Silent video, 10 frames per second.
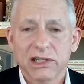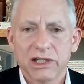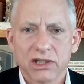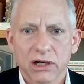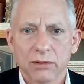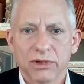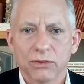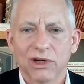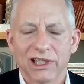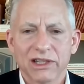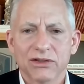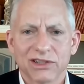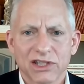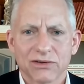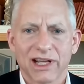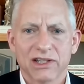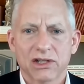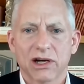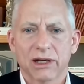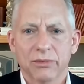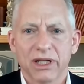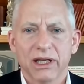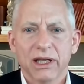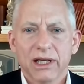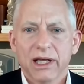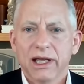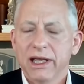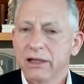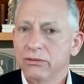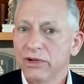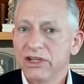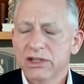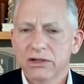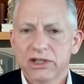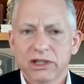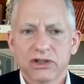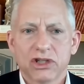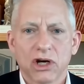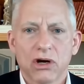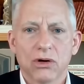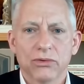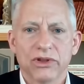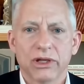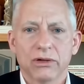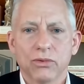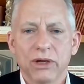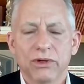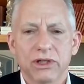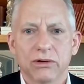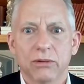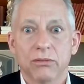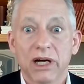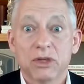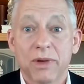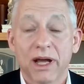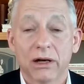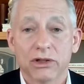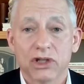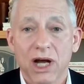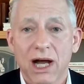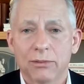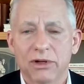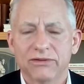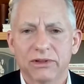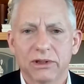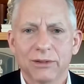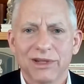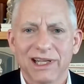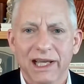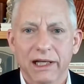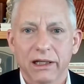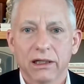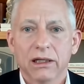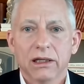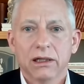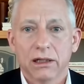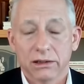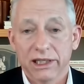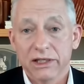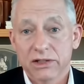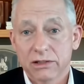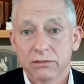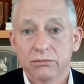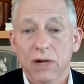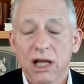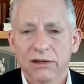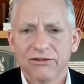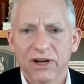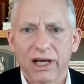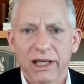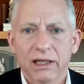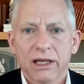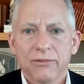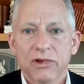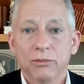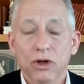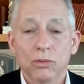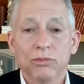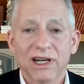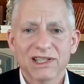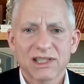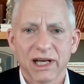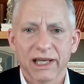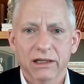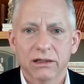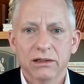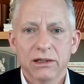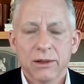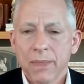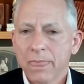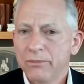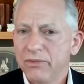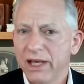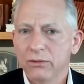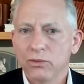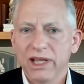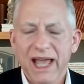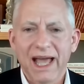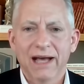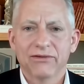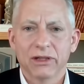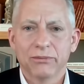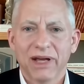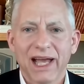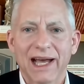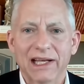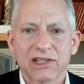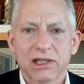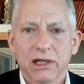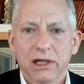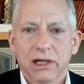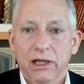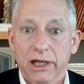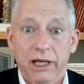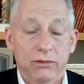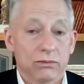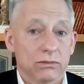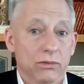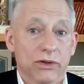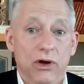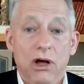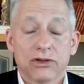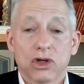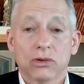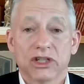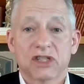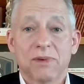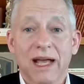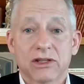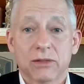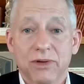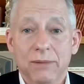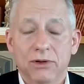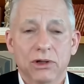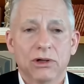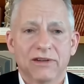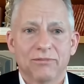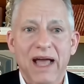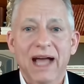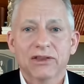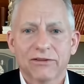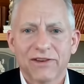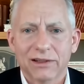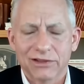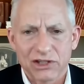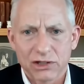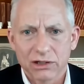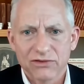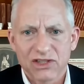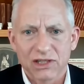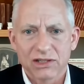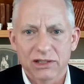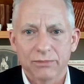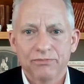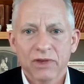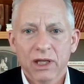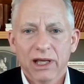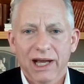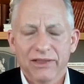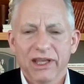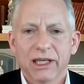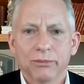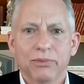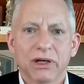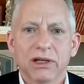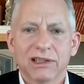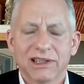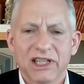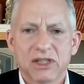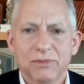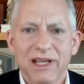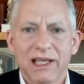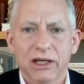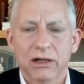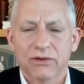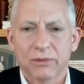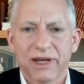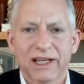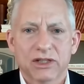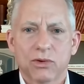determine what interest rates ought to be. And research has shown that we would do a much better job of eliminating, at least mollifying, the boom-bust cycle than we have in the past. And with all due respect to people who have backed the Federal Reserve System, I think empirically speaking, over the past